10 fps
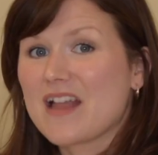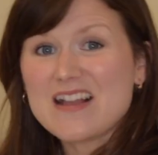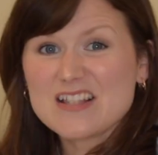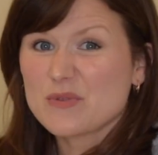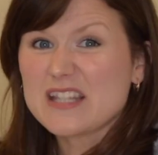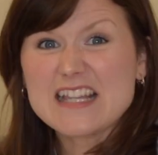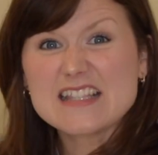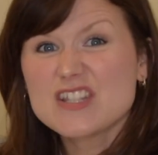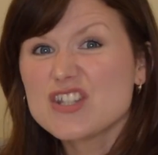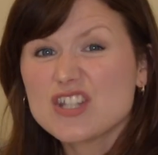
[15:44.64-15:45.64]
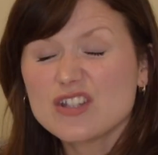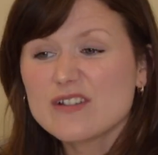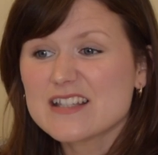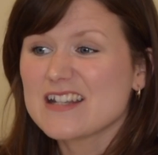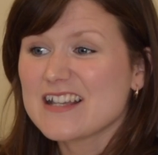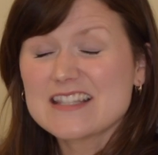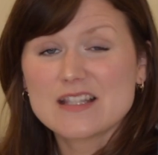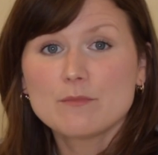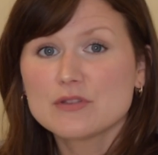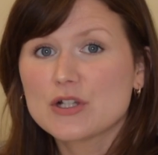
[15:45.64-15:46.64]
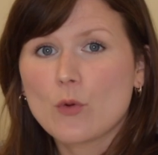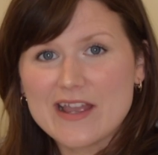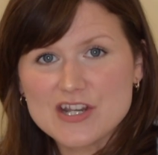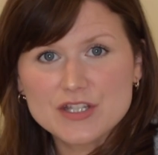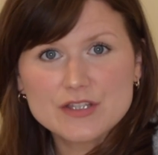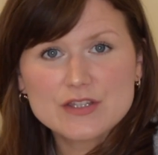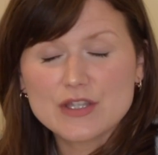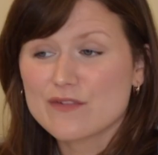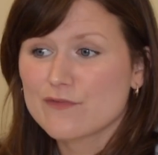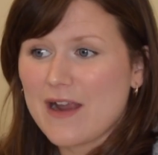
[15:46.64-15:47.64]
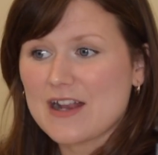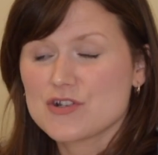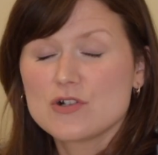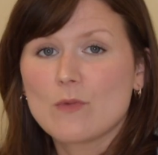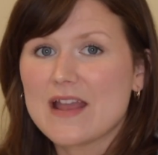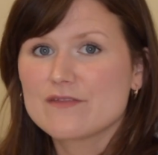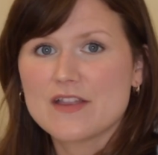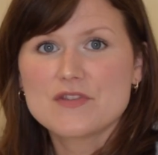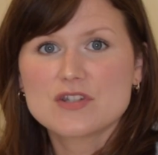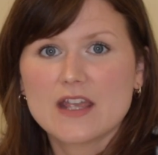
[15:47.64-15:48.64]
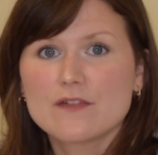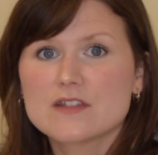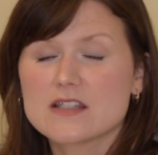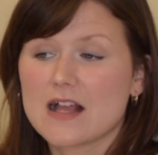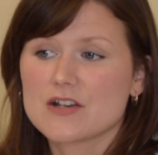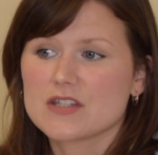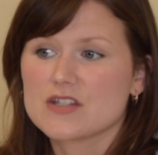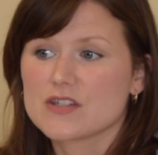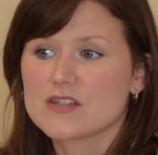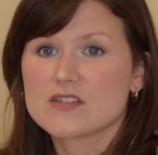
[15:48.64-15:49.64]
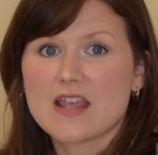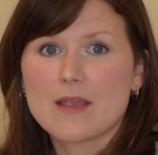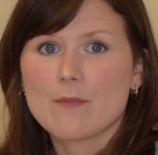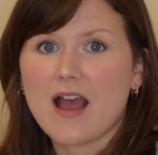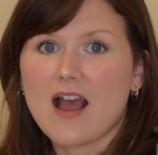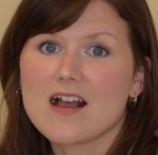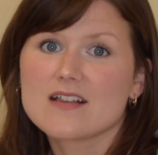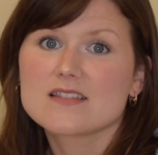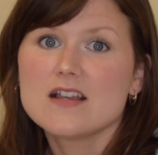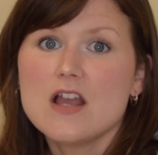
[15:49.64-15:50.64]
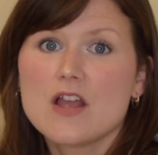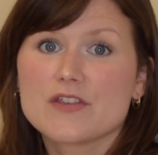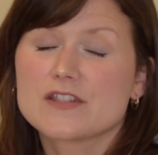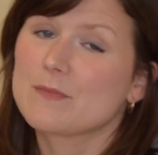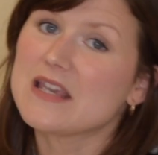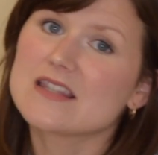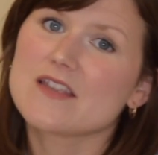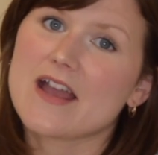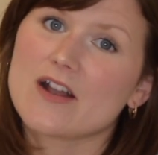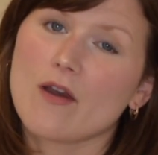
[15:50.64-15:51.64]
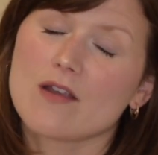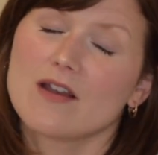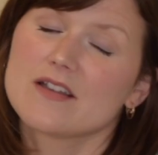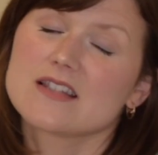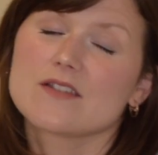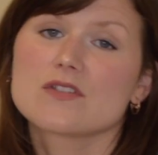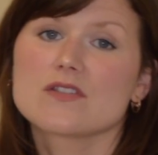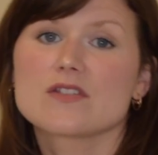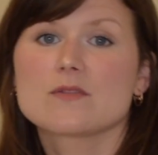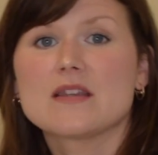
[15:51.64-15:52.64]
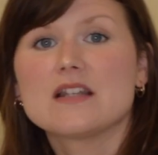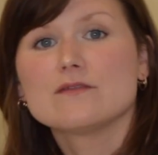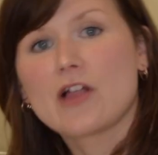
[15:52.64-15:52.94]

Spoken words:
And that's really easy to do. It's a nice simple equation. The fractional wavelength shift is actually just the same as the speed that they're going relative to the speed of